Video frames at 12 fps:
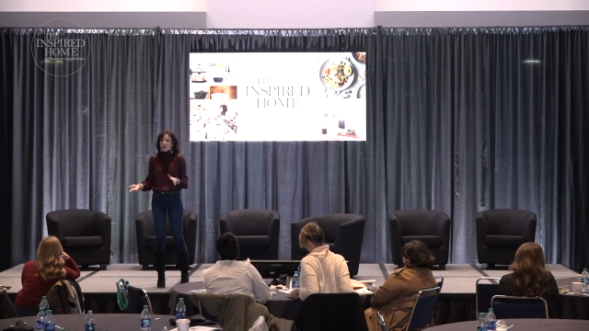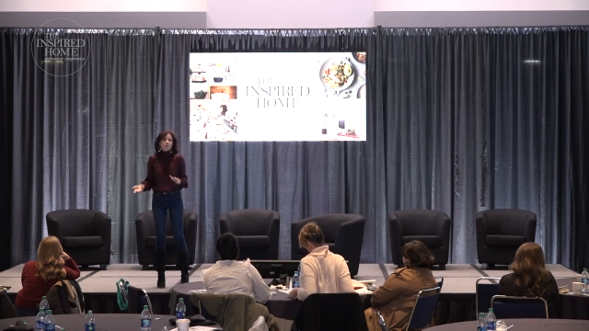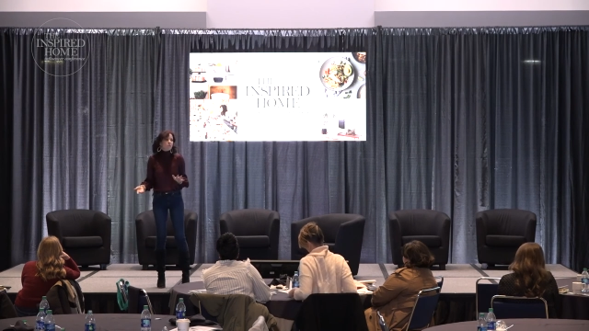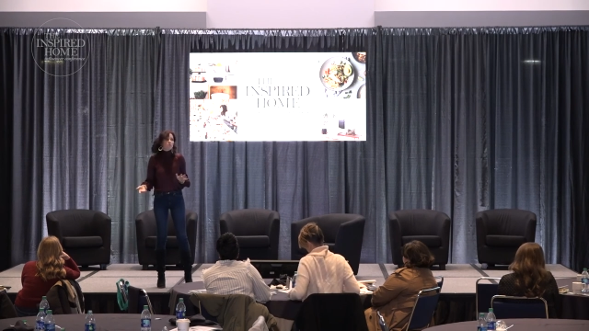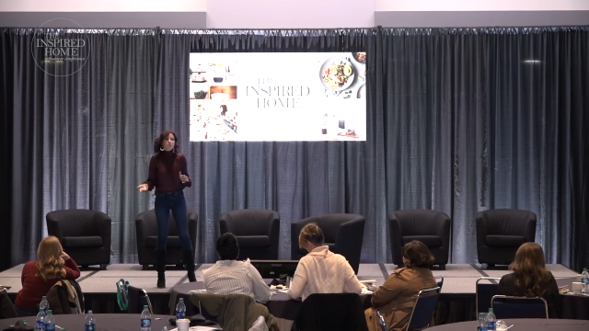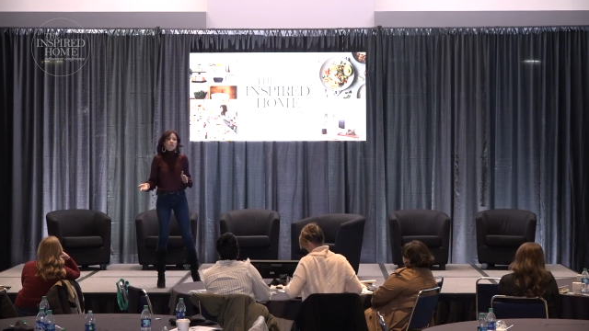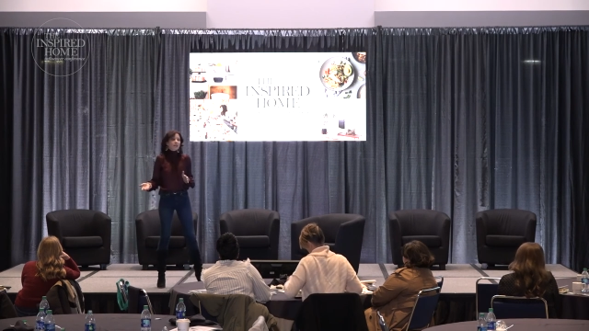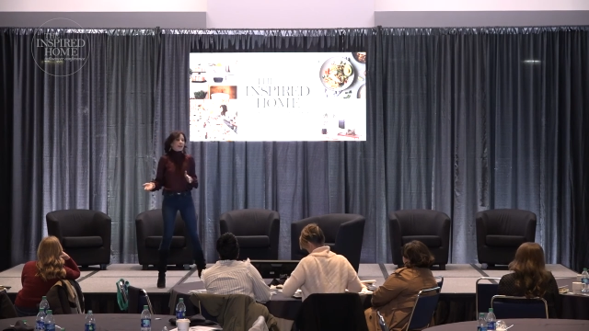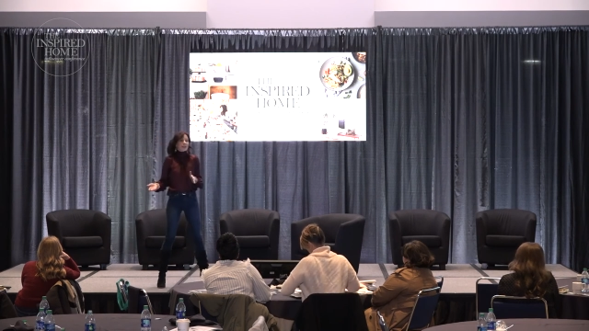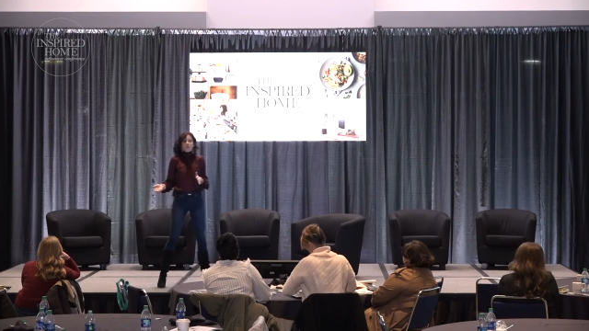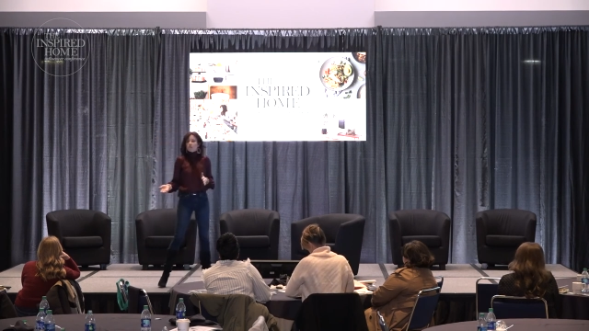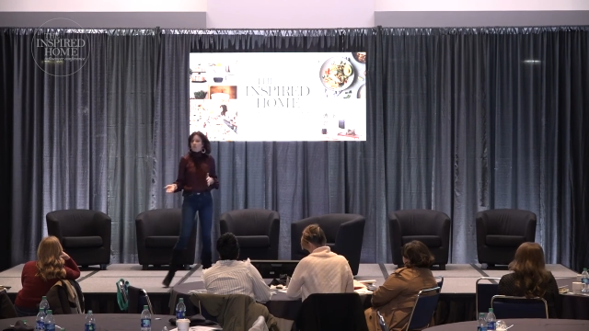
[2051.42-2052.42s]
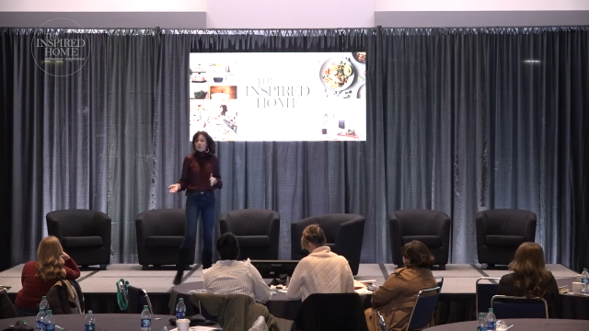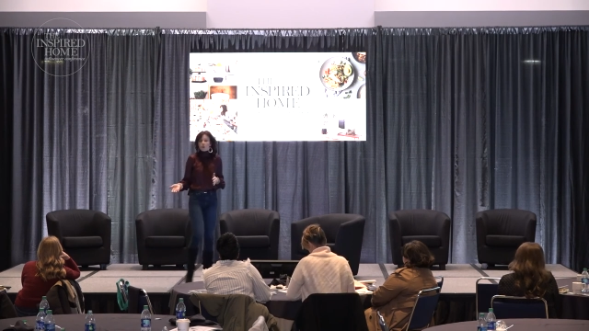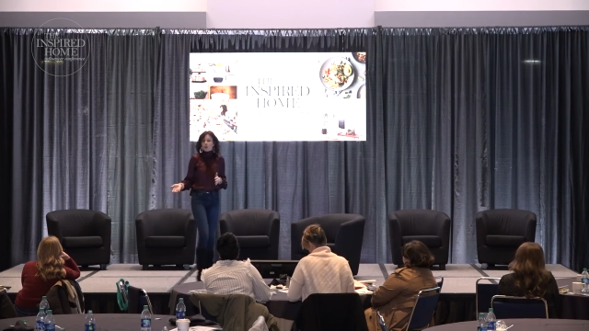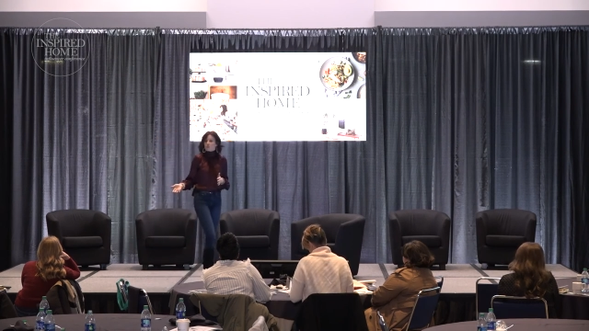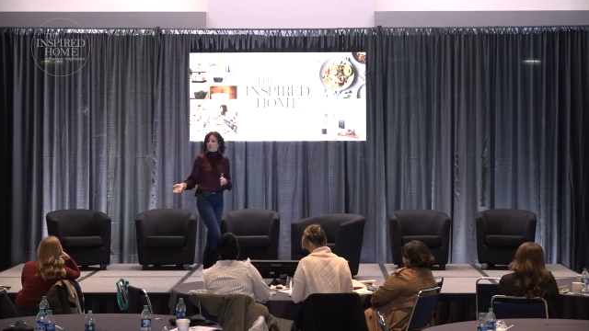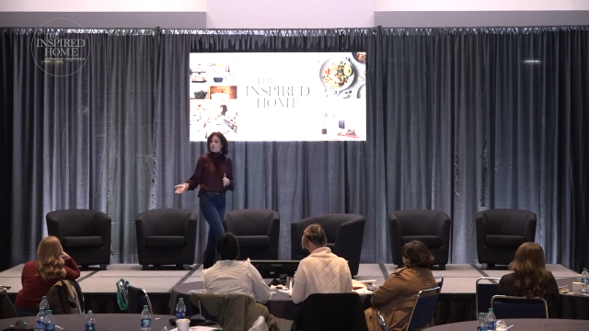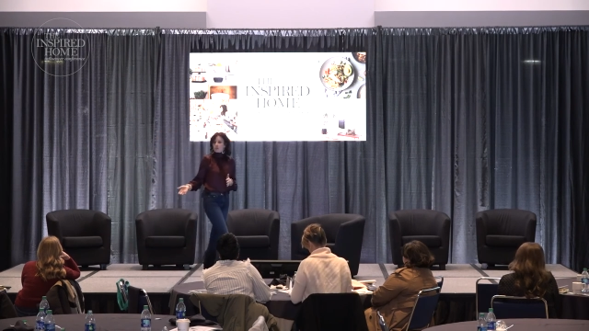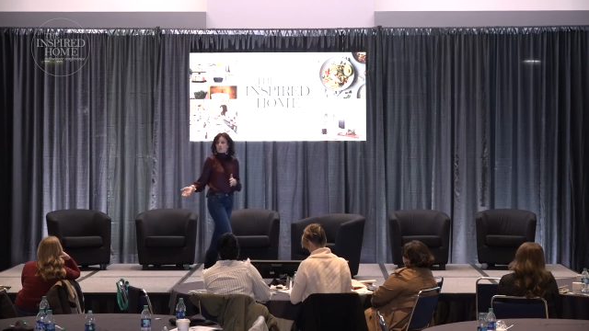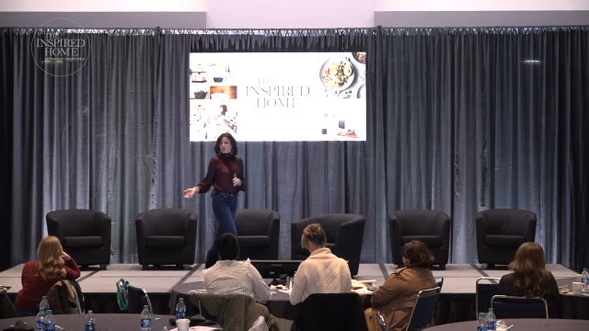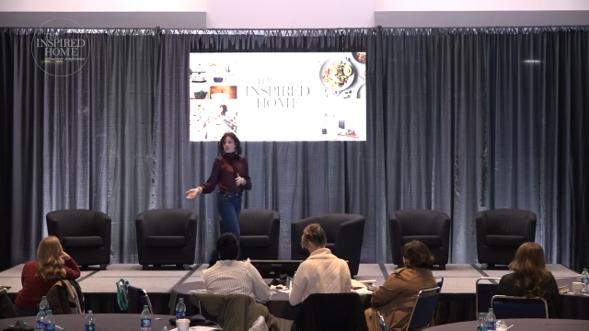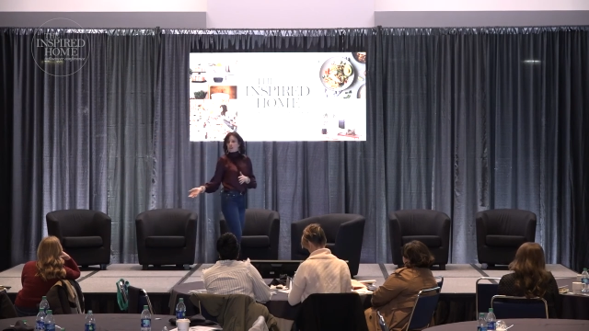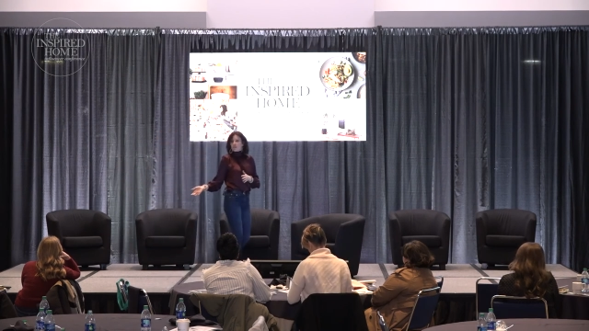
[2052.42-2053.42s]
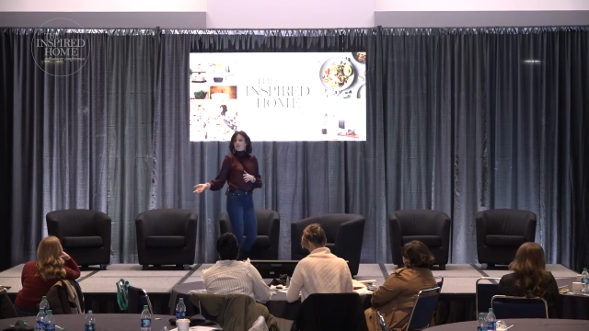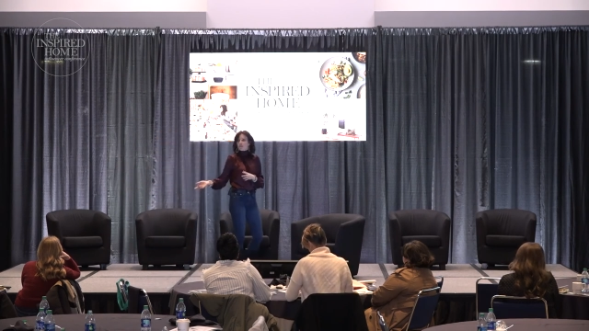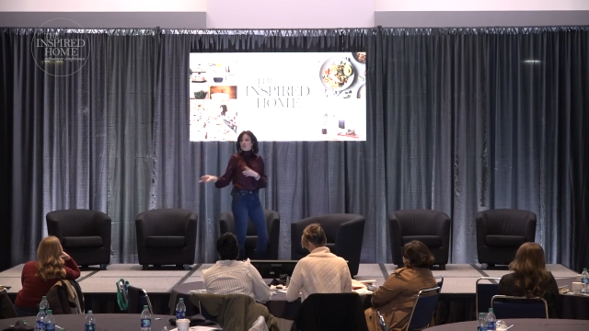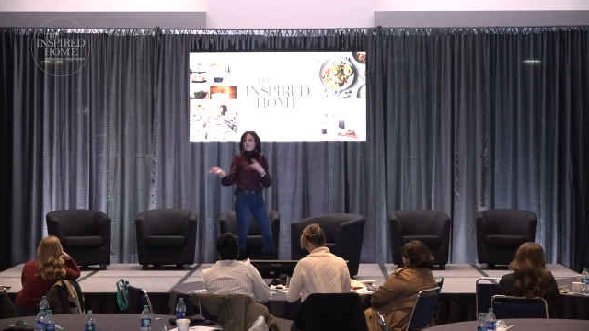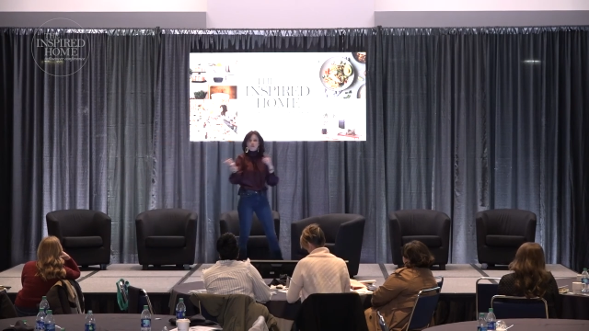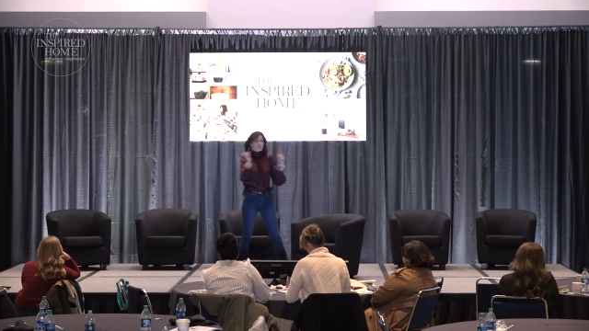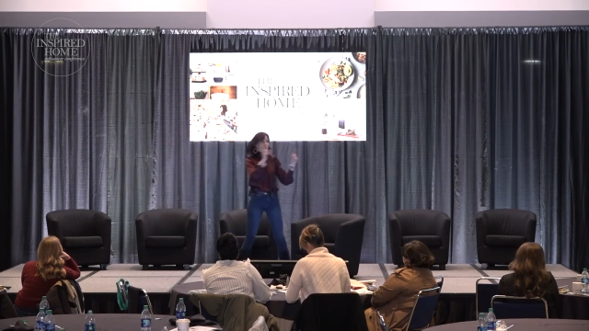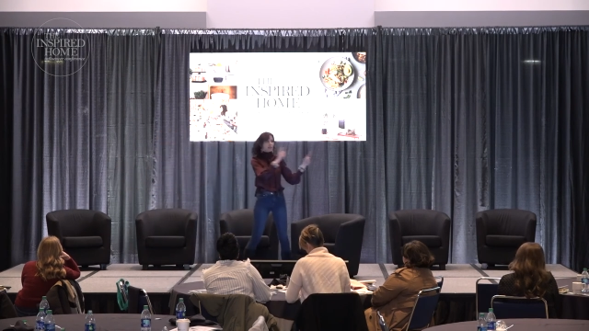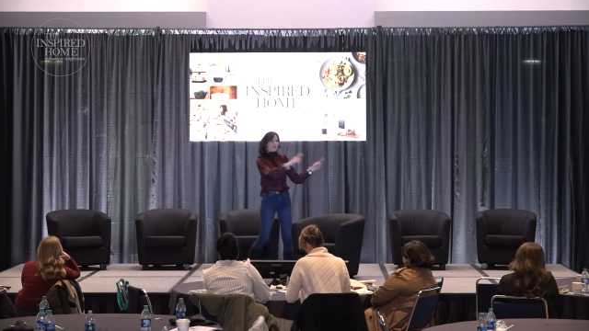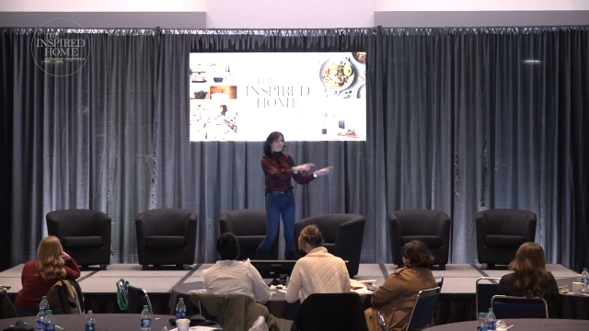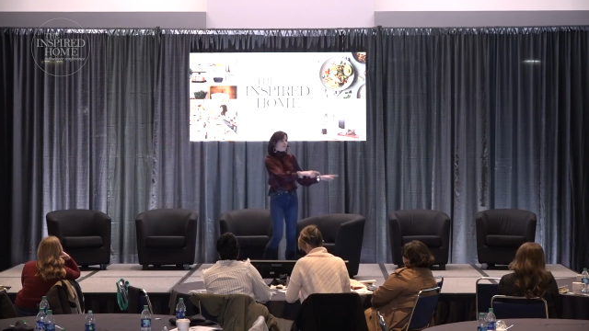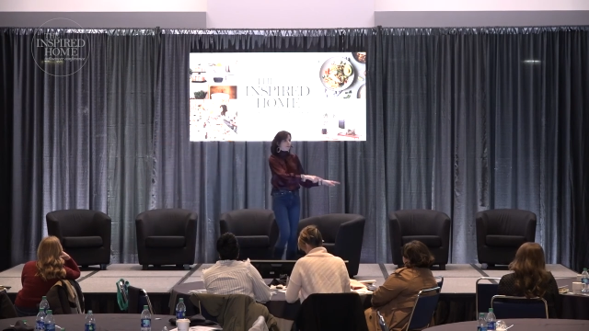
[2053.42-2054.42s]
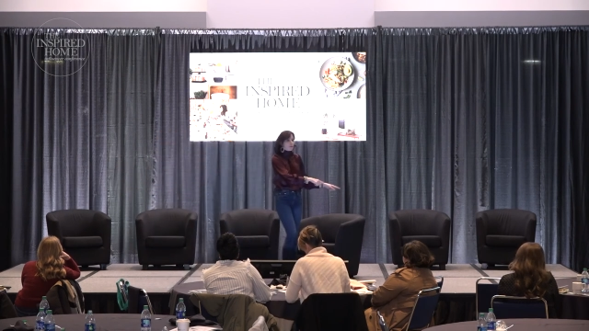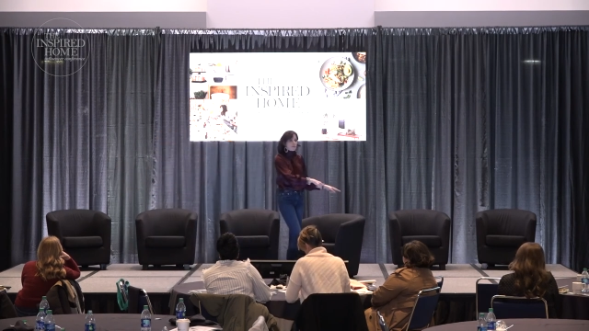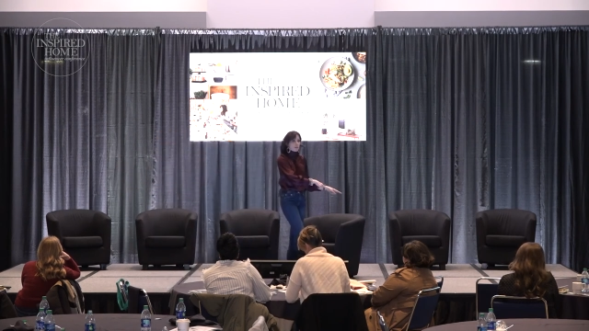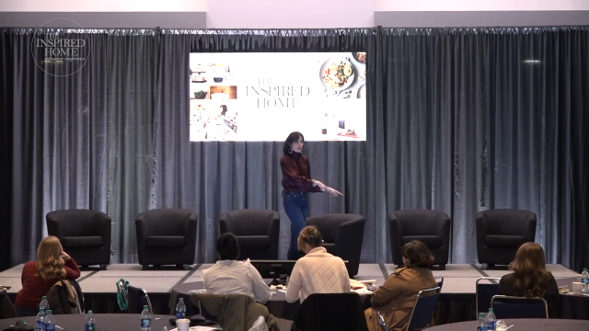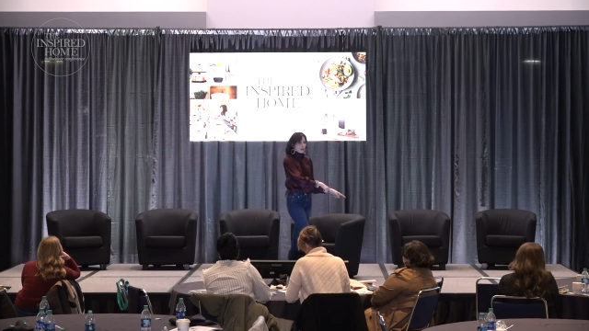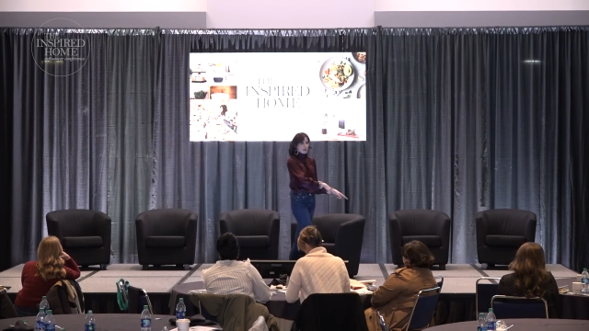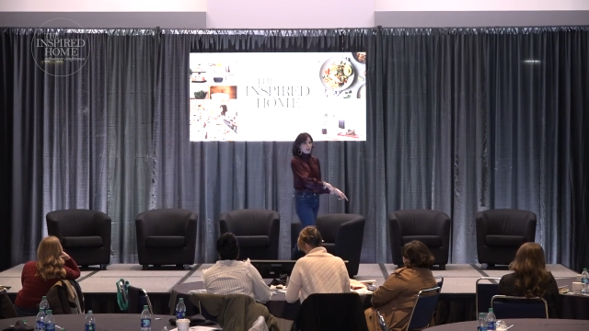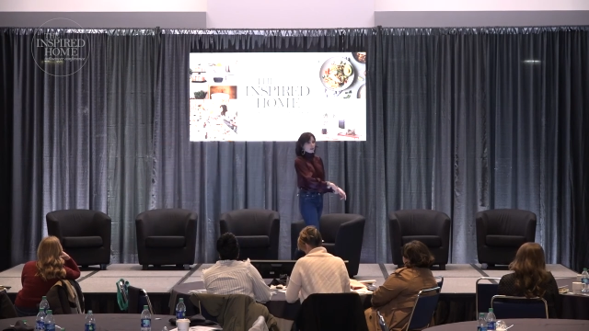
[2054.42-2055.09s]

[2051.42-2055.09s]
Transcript: (no speaker visible)